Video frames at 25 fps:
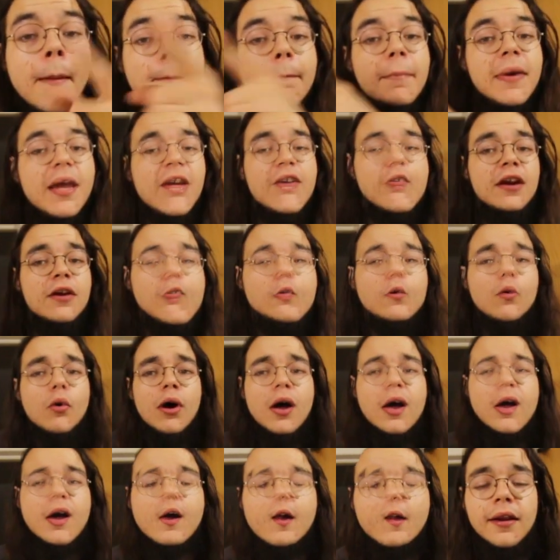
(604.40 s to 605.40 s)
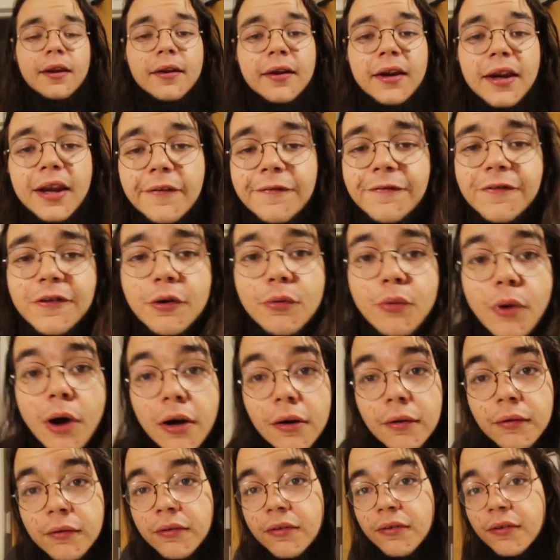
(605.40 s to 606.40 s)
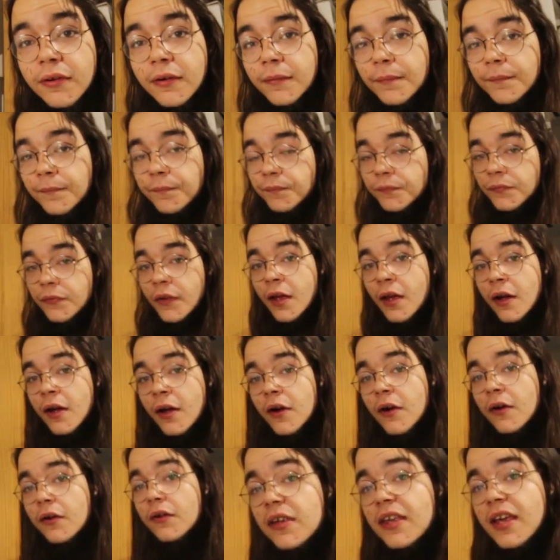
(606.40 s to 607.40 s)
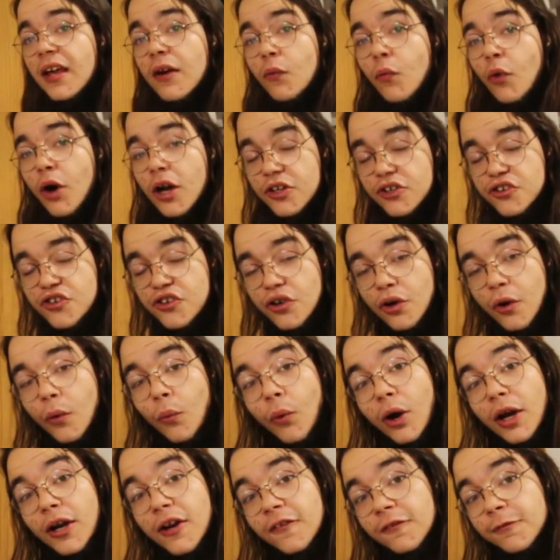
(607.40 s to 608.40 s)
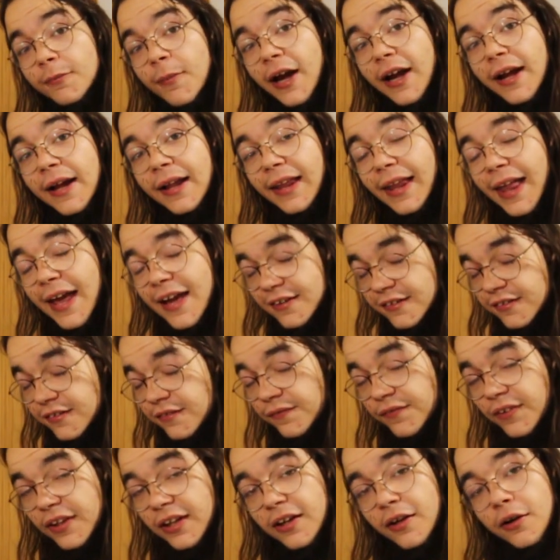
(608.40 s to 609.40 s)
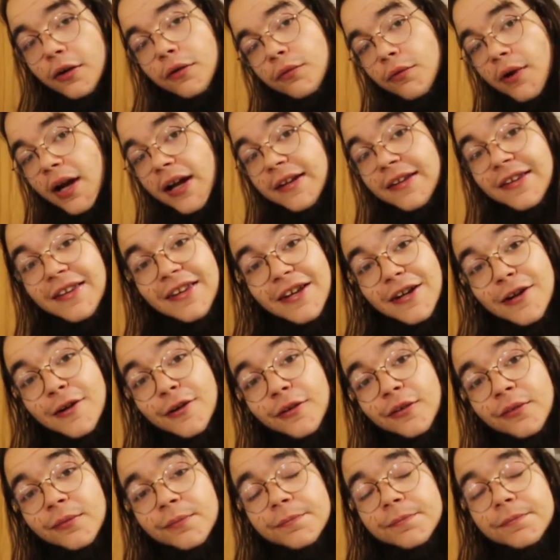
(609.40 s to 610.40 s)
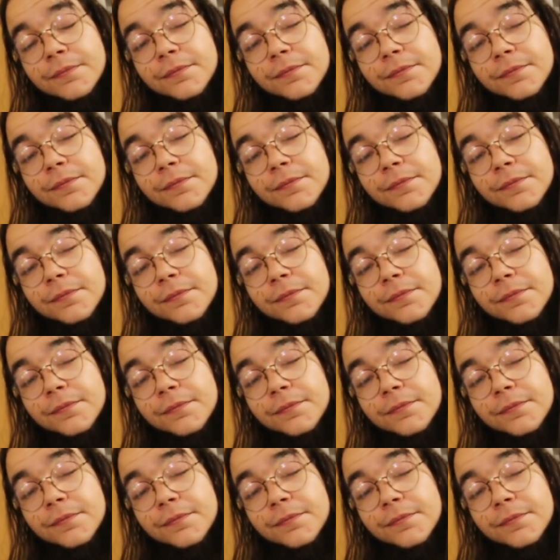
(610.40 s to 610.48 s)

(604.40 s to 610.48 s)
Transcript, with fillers: Meanwhile, if you want, we can watch one of my last video right here.